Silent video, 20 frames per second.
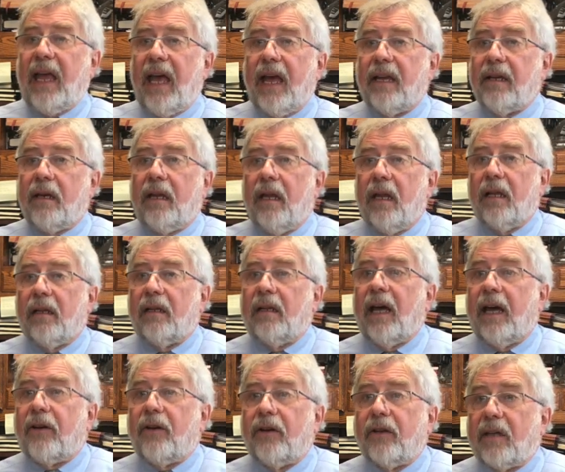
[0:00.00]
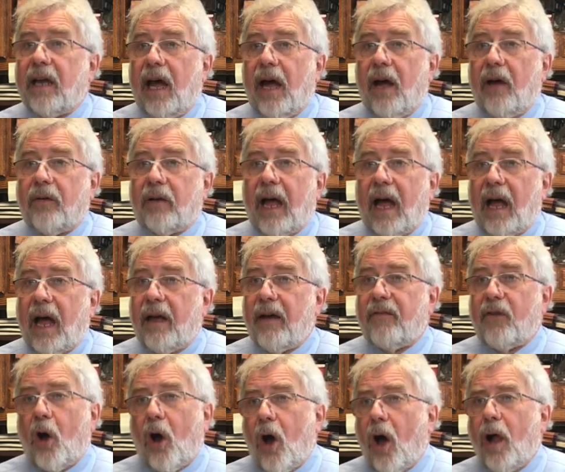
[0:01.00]
had let her down.
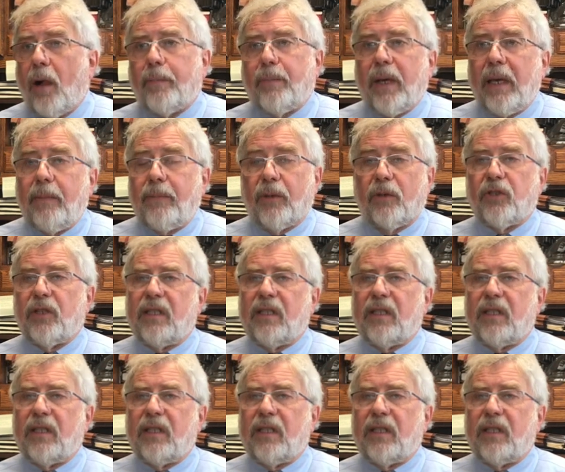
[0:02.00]
Of all people,